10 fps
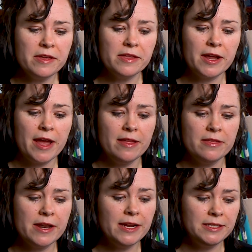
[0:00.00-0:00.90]
thing that I
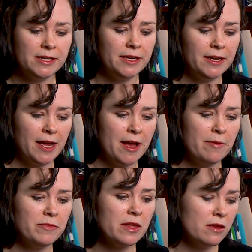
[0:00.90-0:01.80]
that I did
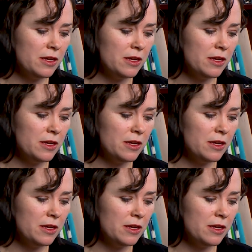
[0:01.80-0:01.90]
um,